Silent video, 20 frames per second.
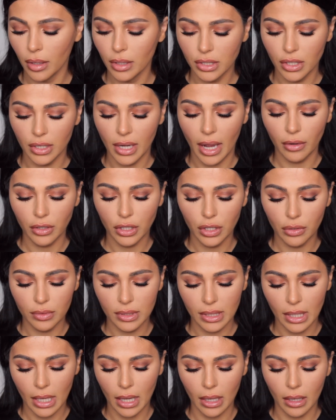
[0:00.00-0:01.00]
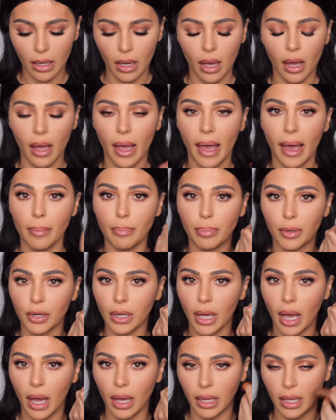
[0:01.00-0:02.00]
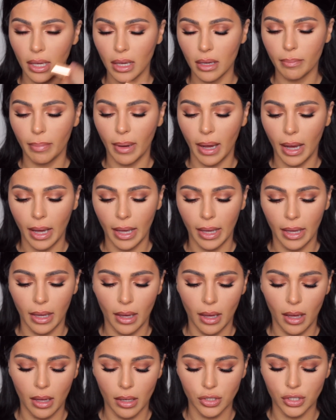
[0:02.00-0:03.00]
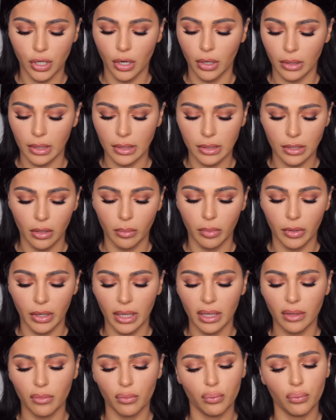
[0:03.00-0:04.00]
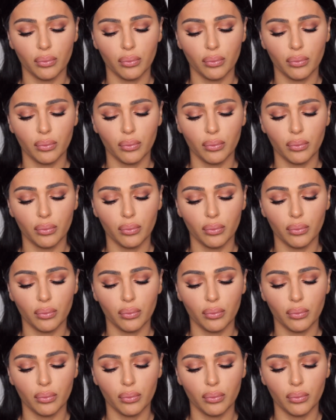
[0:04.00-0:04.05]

So now using Hepburn Honey by Charlotte Tilbury,